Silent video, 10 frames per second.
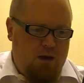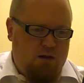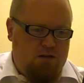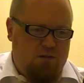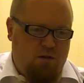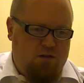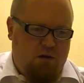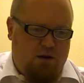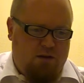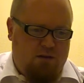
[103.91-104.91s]
They spell
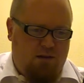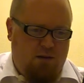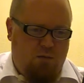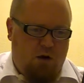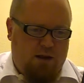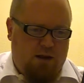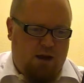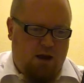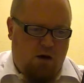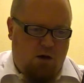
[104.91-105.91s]
cider
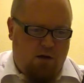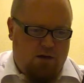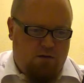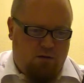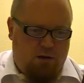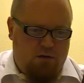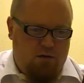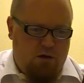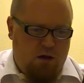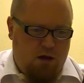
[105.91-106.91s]
C-Y-D-E-R-S on this.